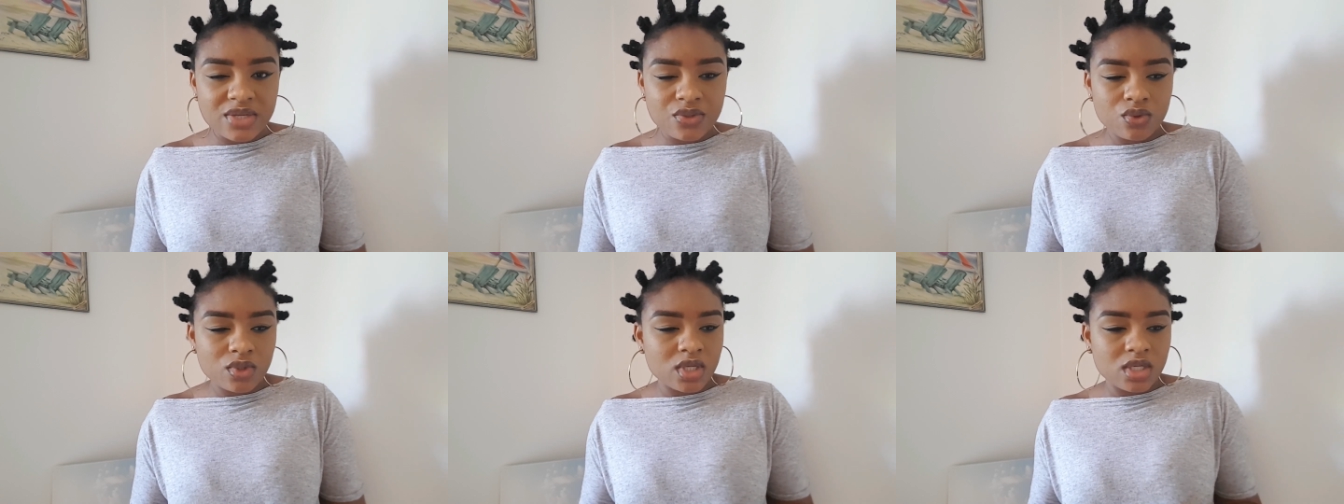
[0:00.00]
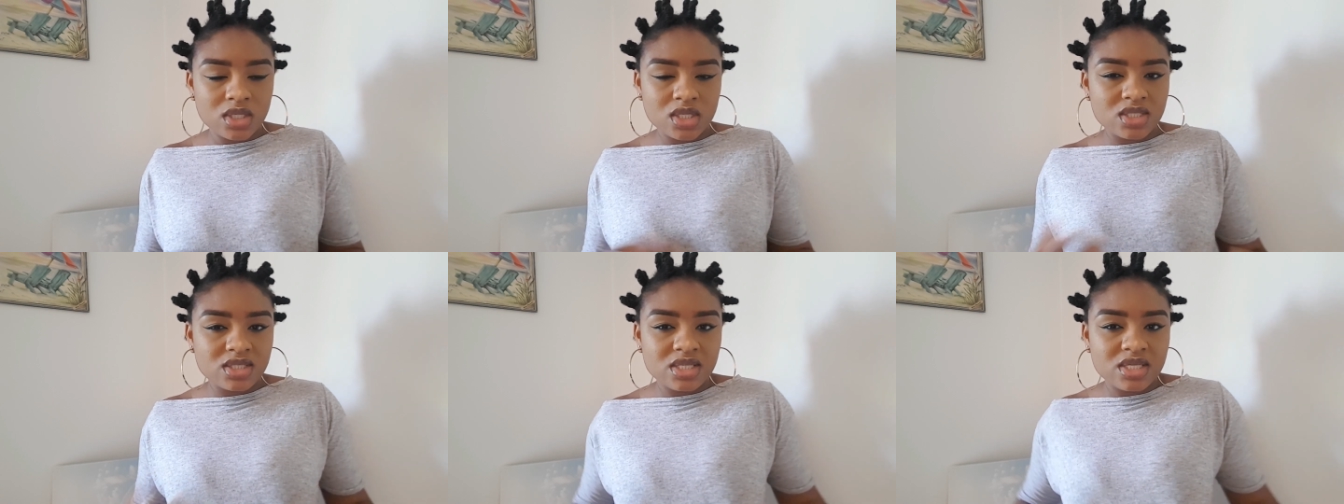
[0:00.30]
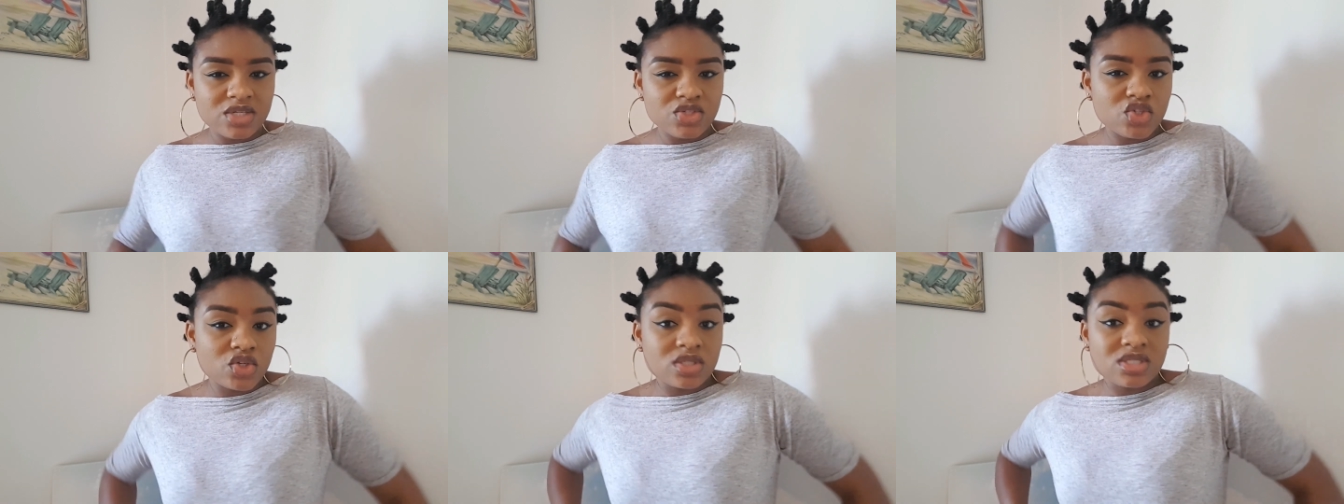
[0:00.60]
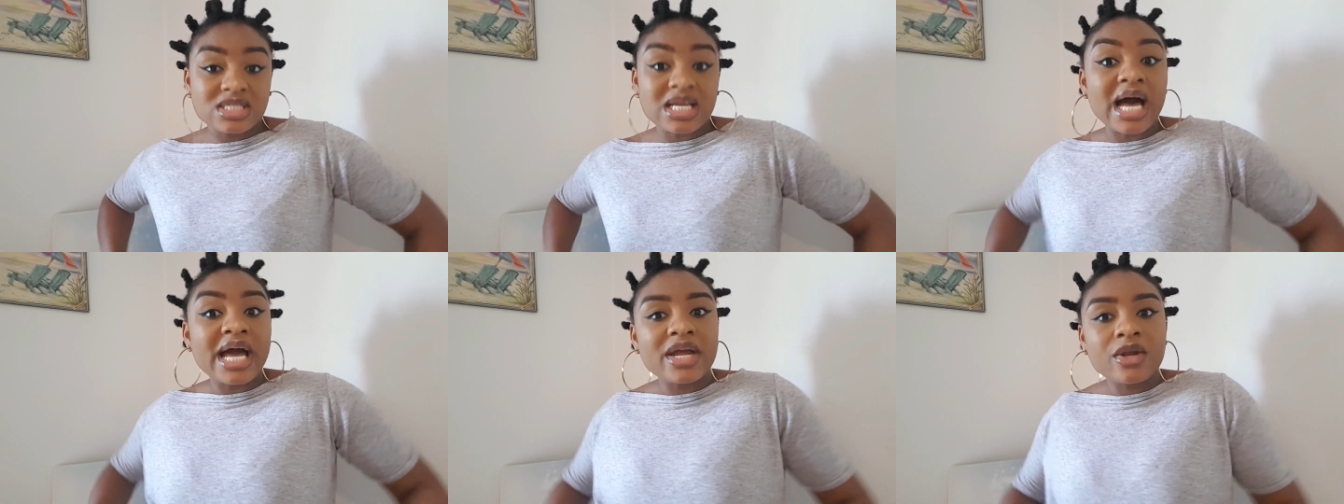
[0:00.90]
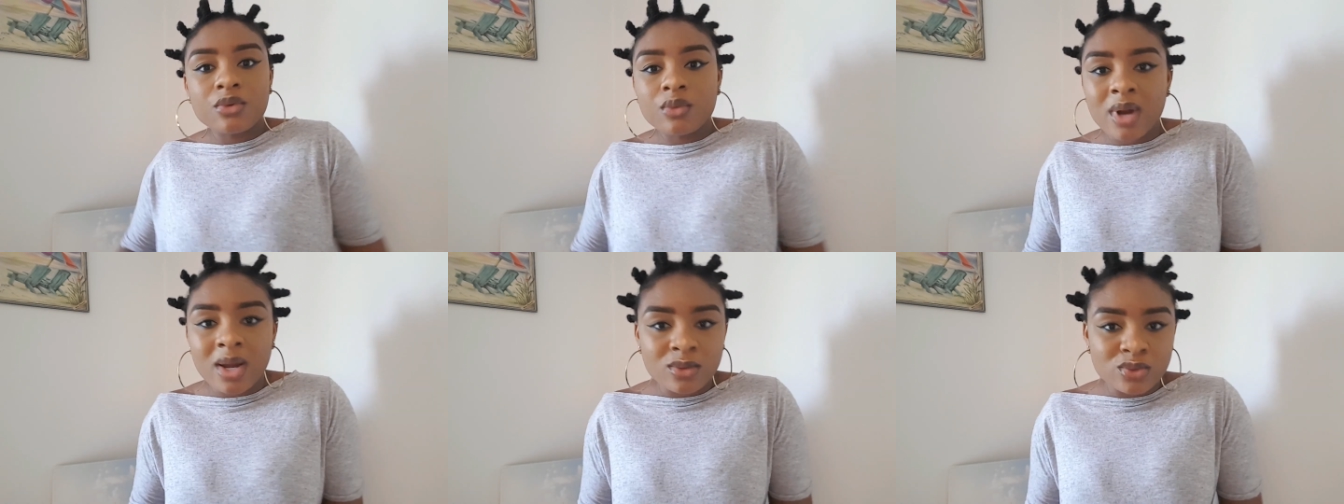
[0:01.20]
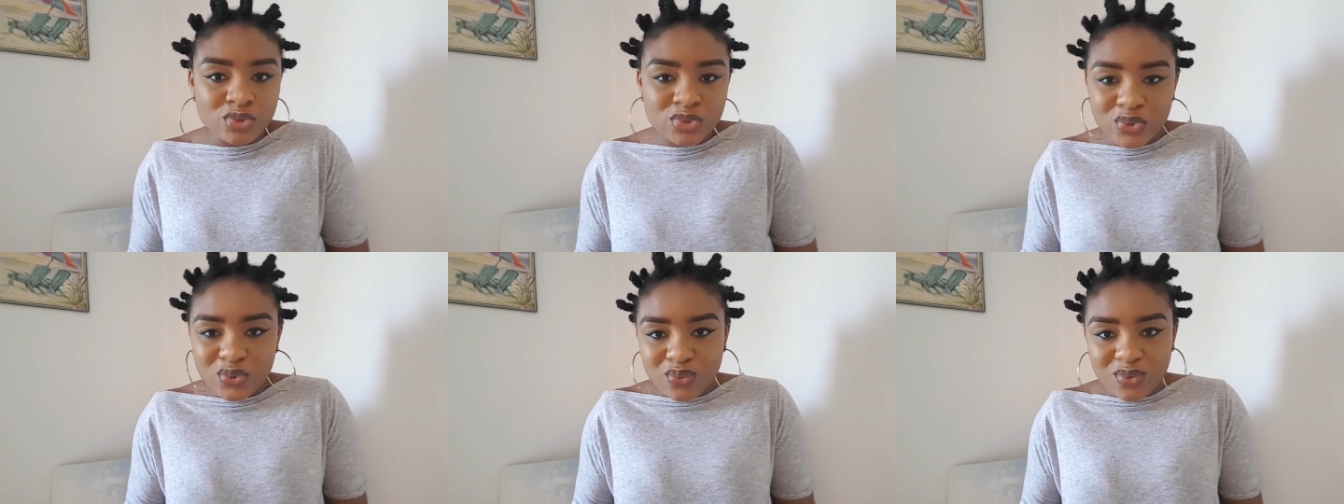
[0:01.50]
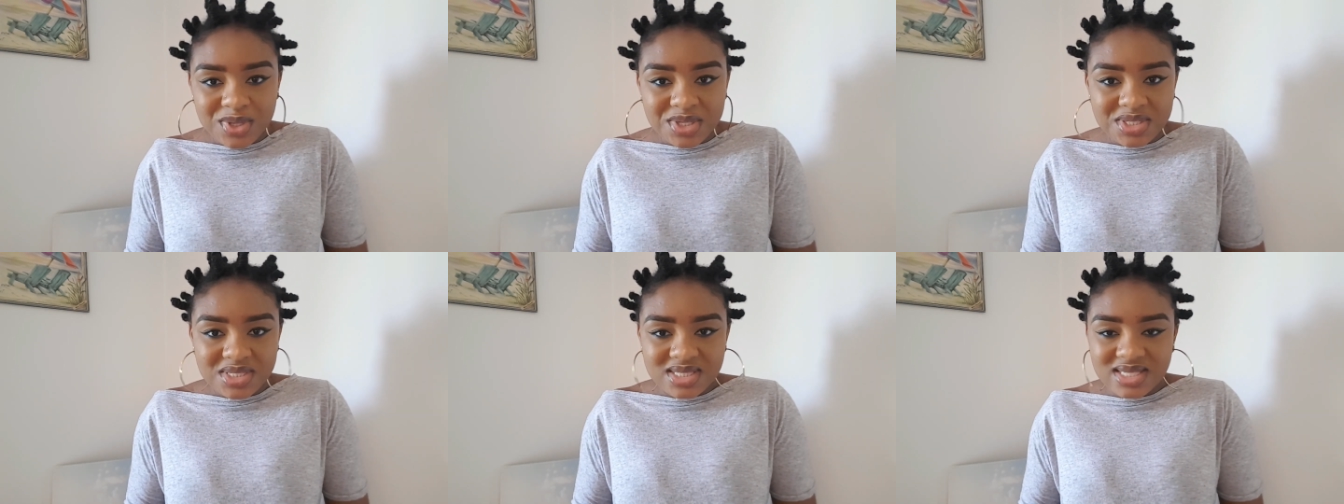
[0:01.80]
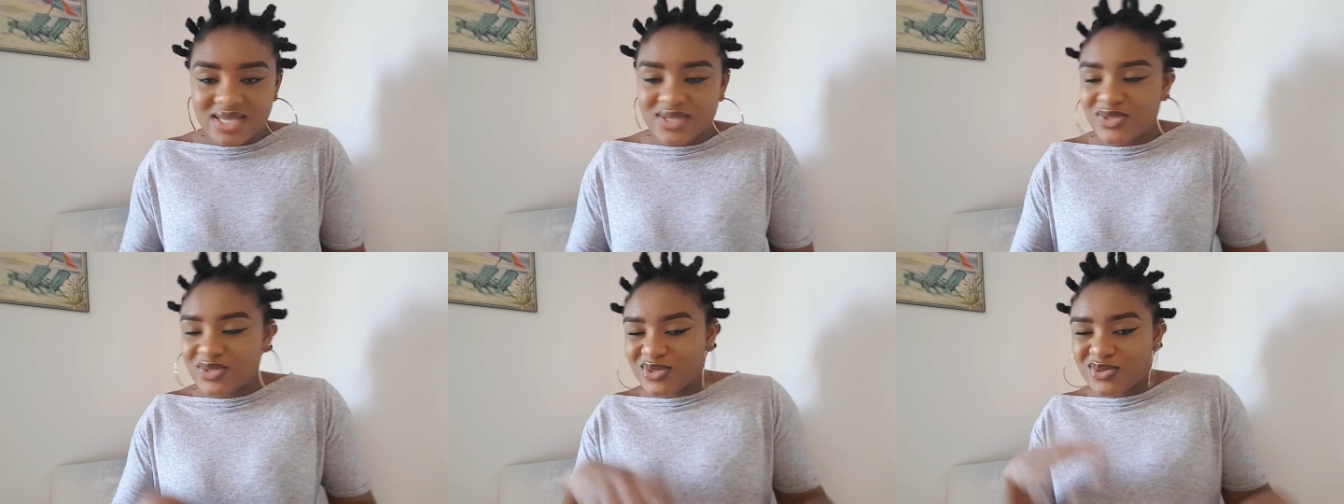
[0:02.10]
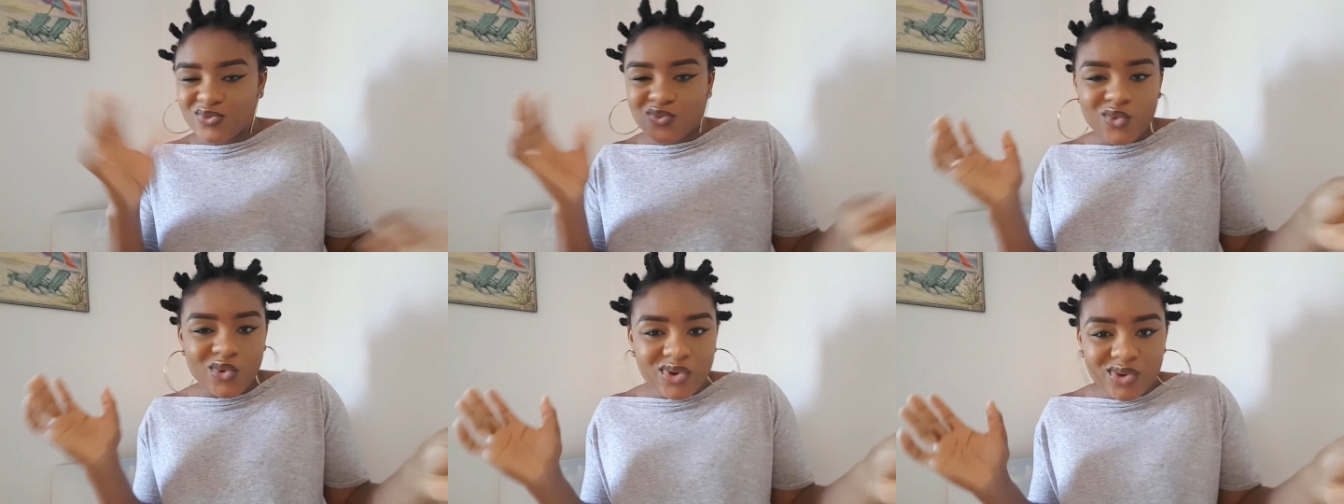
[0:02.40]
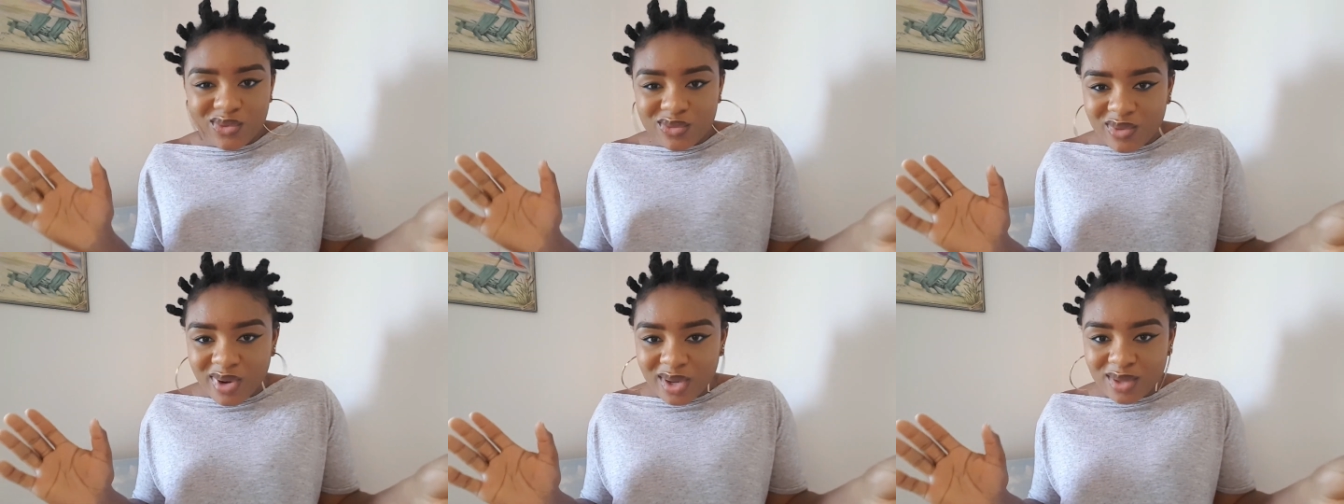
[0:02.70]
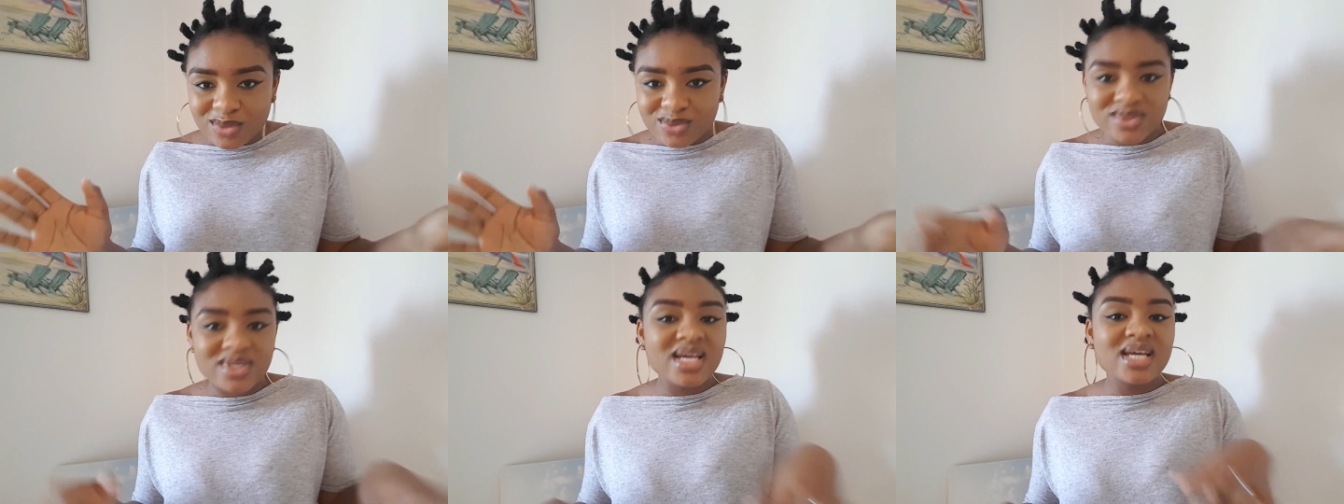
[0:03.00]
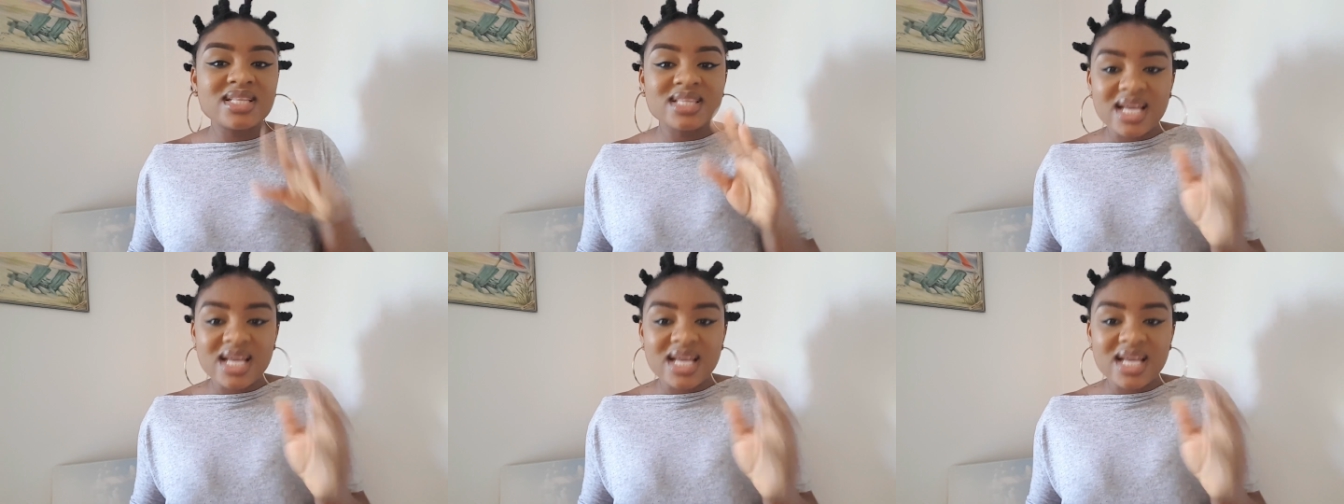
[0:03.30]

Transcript: you can easily just tie around your waist and just walk around.